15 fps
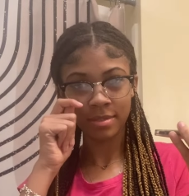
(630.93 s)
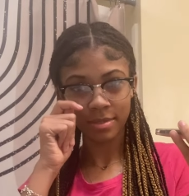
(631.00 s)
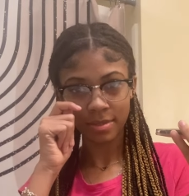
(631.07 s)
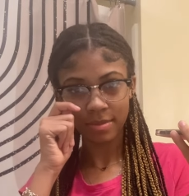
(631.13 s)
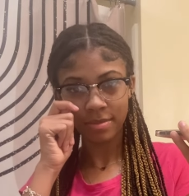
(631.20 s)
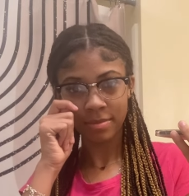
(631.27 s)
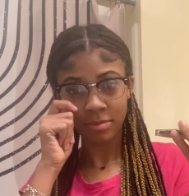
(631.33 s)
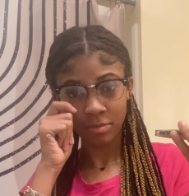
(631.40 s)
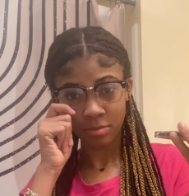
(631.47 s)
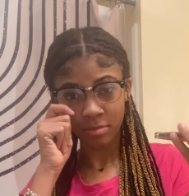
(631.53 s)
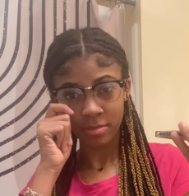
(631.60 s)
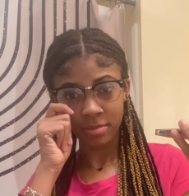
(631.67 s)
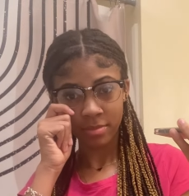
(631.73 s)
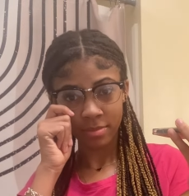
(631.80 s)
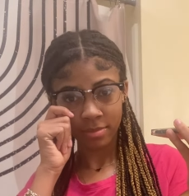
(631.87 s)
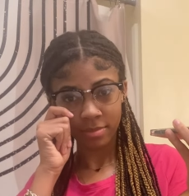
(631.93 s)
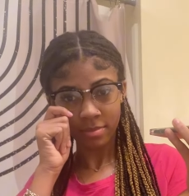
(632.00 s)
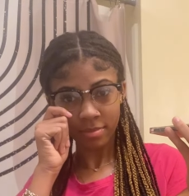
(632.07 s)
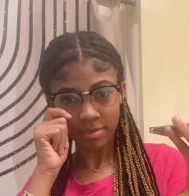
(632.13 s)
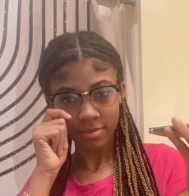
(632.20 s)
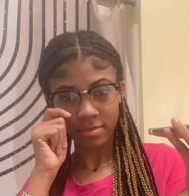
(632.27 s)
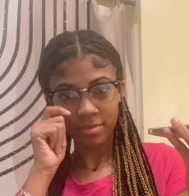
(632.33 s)

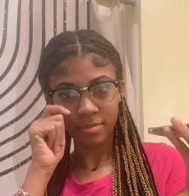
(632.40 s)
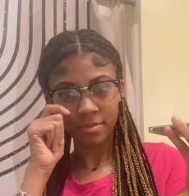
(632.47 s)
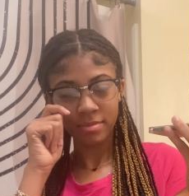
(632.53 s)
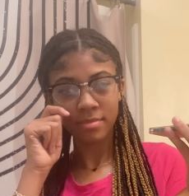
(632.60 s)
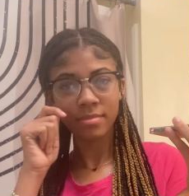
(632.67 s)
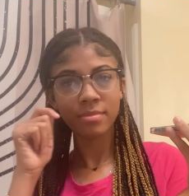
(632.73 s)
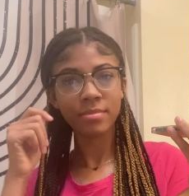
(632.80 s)
[no speech]